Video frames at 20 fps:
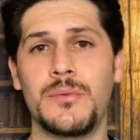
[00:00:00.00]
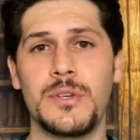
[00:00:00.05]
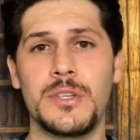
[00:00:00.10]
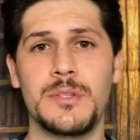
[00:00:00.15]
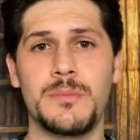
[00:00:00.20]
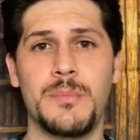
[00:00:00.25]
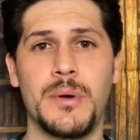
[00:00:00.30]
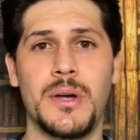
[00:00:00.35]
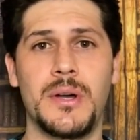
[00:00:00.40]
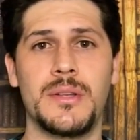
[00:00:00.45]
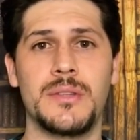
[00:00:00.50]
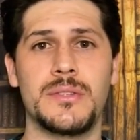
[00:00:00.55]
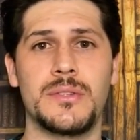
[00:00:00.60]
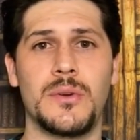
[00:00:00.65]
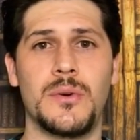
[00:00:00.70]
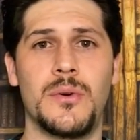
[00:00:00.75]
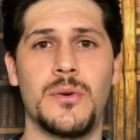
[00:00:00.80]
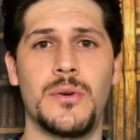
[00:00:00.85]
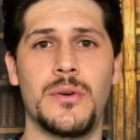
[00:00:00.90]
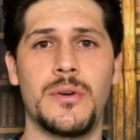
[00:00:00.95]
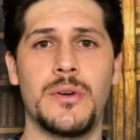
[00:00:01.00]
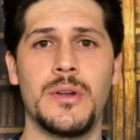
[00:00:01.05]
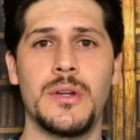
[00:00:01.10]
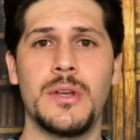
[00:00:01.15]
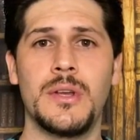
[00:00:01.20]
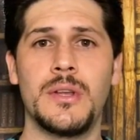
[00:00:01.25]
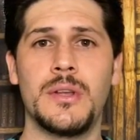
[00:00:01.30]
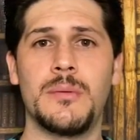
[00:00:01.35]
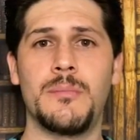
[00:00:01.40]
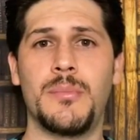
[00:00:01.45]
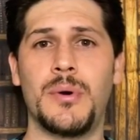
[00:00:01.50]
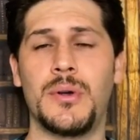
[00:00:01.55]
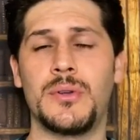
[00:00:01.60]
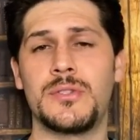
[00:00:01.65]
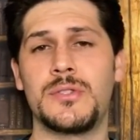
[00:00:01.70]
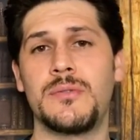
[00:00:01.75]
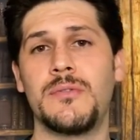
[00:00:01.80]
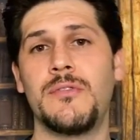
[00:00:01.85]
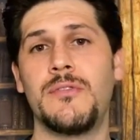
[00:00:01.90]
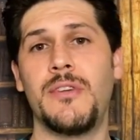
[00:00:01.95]
response or
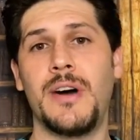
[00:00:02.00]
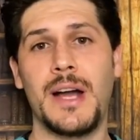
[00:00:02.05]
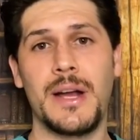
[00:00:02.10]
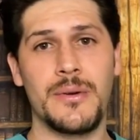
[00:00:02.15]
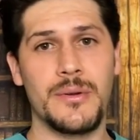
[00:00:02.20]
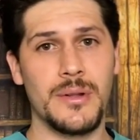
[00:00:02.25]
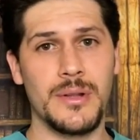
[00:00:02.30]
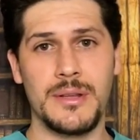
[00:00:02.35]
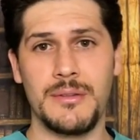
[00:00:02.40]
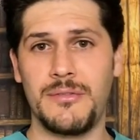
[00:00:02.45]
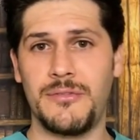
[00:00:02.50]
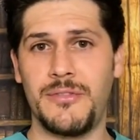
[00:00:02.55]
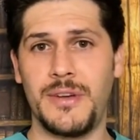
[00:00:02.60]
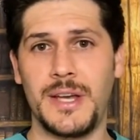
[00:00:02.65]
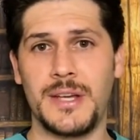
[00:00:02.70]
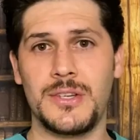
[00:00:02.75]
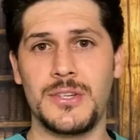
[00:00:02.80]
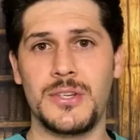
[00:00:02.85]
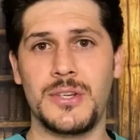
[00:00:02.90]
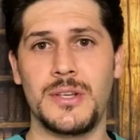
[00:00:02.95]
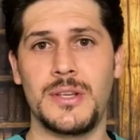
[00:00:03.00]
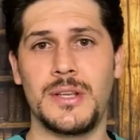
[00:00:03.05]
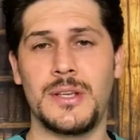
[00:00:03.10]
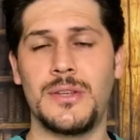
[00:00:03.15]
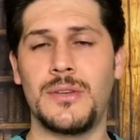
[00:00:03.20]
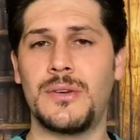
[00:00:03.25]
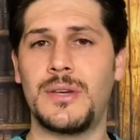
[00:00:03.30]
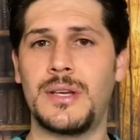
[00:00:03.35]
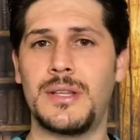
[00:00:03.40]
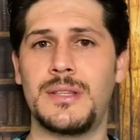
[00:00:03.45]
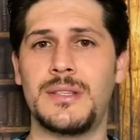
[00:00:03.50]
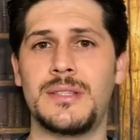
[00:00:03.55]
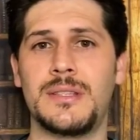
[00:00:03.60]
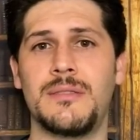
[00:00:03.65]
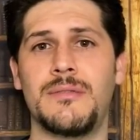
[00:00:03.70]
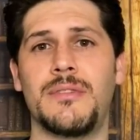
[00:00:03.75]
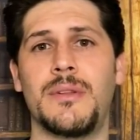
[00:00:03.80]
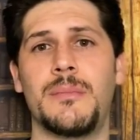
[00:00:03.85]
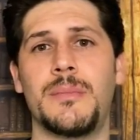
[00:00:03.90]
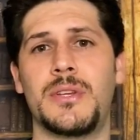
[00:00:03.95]
post-viral infection and you get this
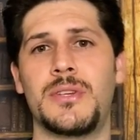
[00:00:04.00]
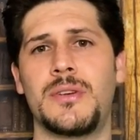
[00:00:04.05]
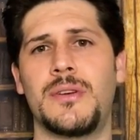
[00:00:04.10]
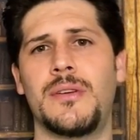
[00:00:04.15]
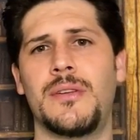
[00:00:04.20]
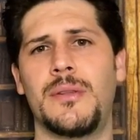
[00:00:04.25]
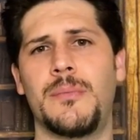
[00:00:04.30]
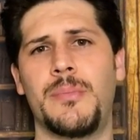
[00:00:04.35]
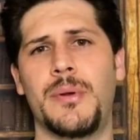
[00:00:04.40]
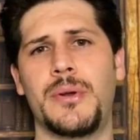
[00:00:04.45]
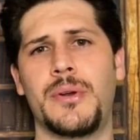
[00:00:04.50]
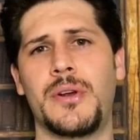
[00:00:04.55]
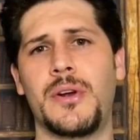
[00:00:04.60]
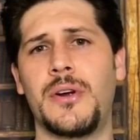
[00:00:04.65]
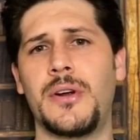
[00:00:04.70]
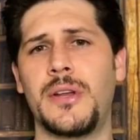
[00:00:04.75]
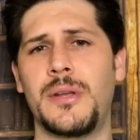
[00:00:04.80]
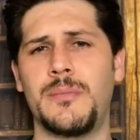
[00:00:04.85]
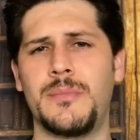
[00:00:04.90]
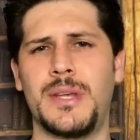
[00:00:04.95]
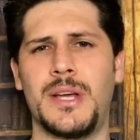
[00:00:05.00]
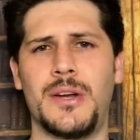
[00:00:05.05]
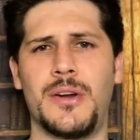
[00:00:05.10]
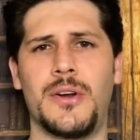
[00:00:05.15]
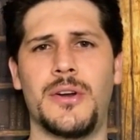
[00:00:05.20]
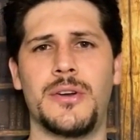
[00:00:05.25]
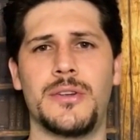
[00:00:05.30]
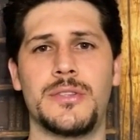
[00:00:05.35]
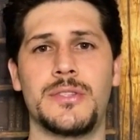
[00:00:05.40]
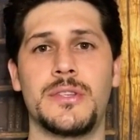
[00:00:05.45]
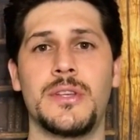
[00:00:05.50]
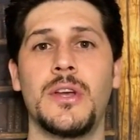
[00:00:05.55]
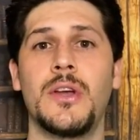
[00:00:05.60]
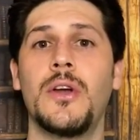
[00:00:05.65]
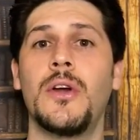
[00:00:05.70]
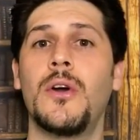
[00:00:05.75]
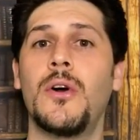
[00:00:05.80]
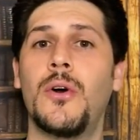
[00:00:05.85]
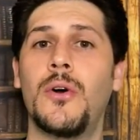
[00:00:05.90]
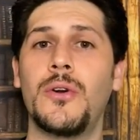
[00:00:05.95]
inflammation of the pericardium that hurts.
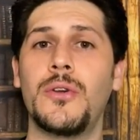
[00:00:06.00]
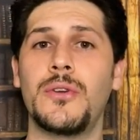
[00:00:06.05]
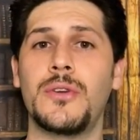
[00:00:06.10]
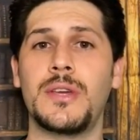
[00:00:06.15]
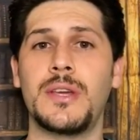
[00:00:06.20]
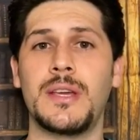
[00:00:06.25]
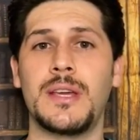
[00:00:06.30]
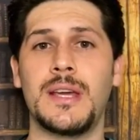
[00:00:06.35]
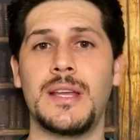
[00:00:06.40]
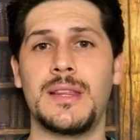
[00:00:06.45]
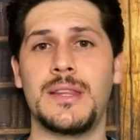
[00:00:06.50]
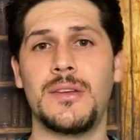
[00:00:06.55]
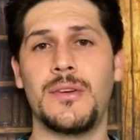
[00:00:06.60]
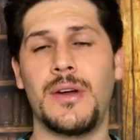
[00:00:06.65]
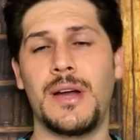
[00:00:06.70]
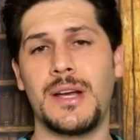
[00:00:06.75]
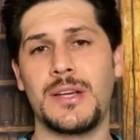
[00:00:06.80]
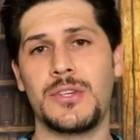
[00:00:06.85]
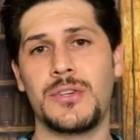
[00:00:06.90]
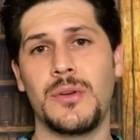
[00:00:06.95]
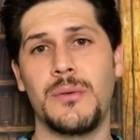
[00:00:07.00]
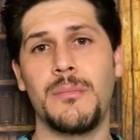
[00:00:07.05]
Or you can get your actual